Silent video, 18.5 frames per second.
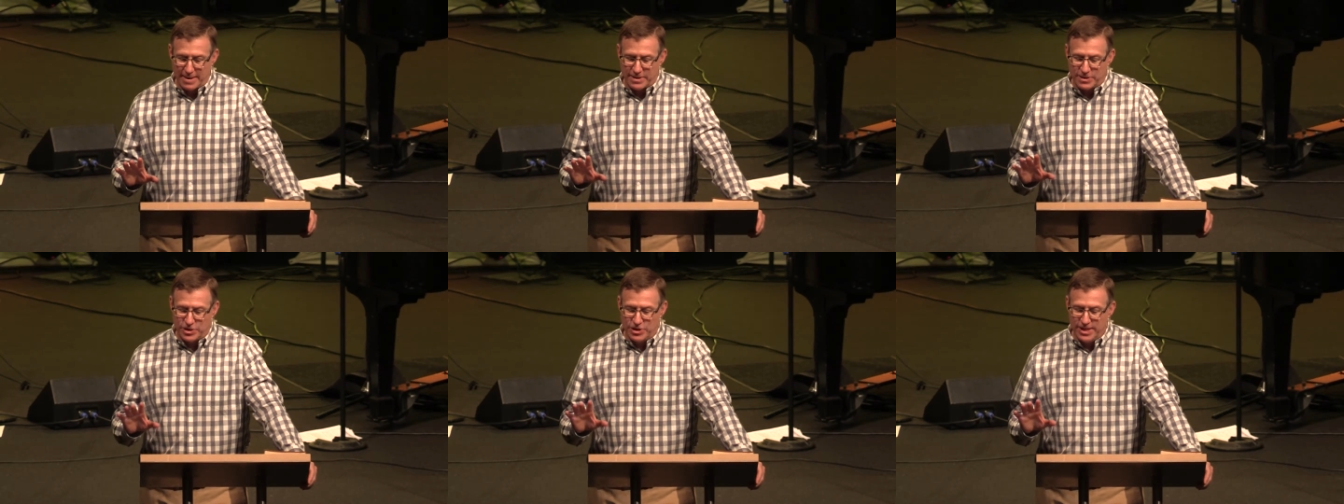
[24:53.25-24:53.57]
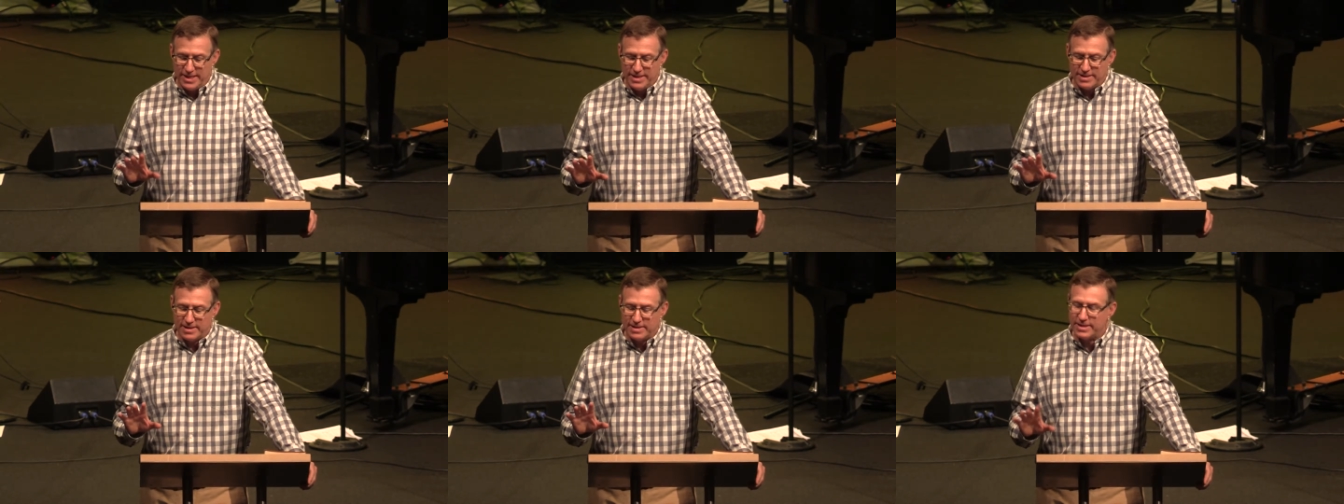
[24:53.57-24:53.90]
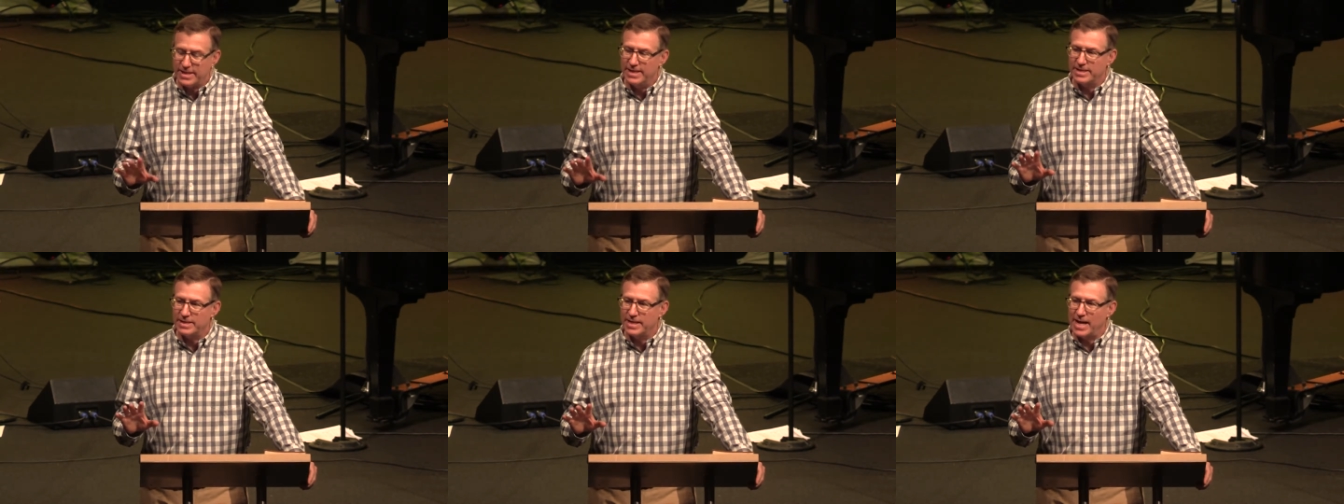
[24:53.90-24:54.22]
Jesus
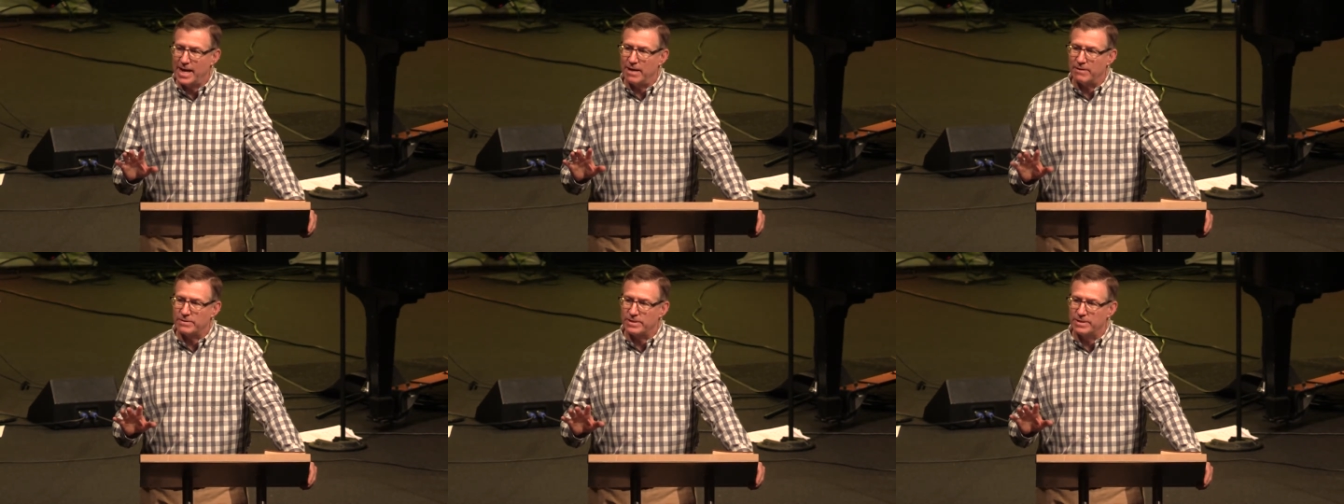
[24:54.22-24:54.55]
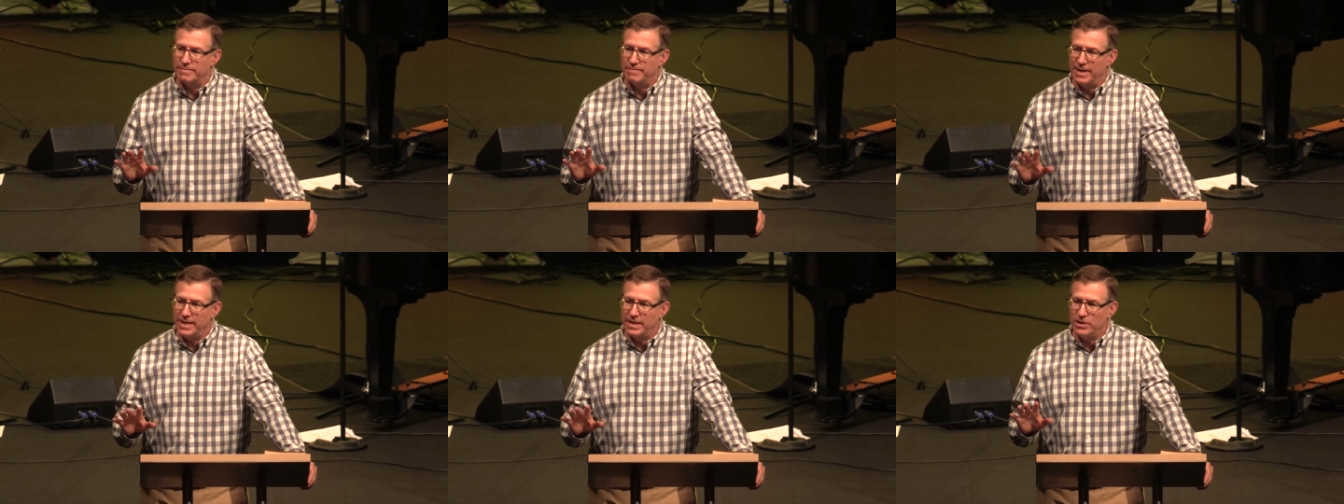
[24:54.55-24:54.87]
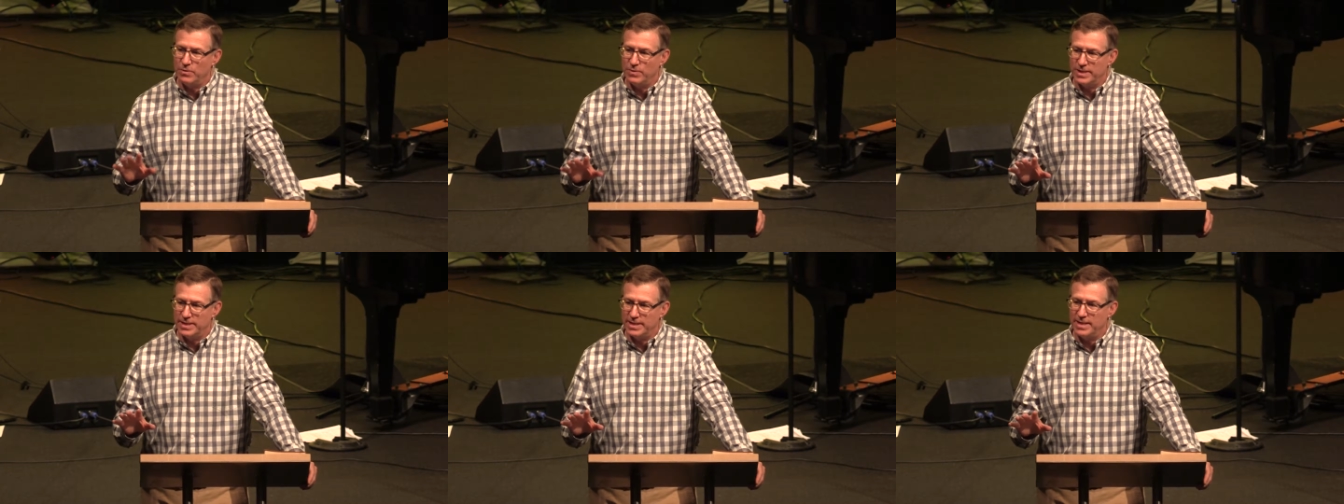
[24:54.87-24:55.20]
isn't out to make
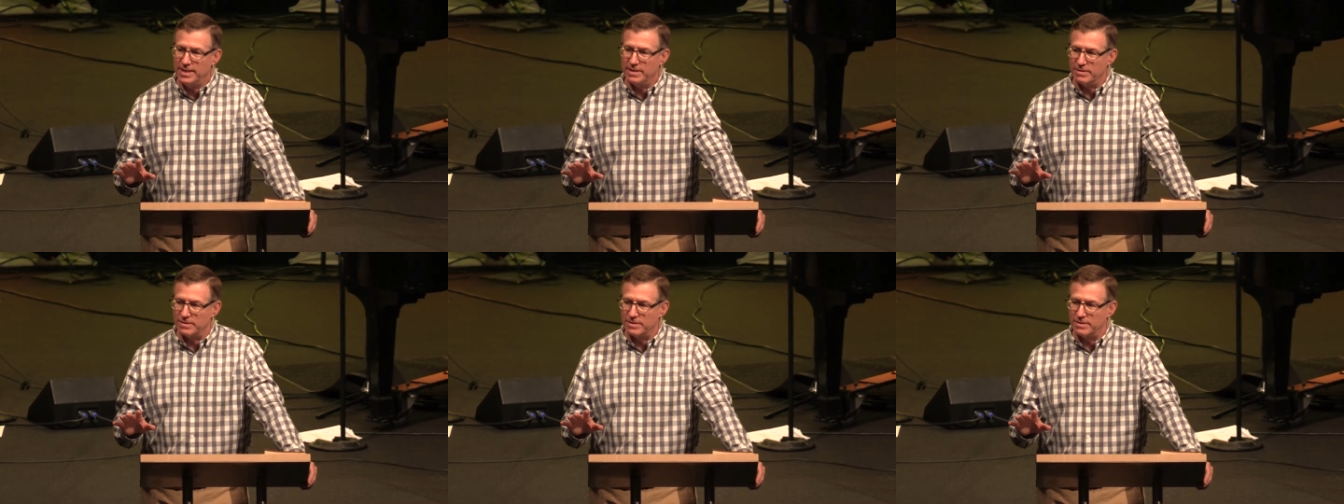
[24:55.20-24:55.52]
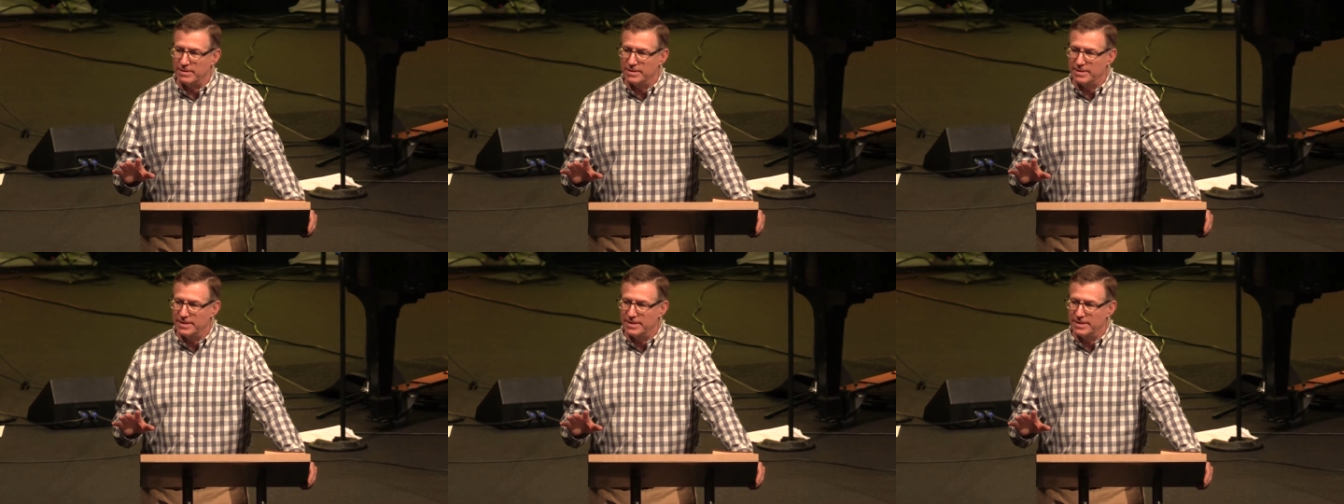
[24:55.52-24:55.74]
you a deal.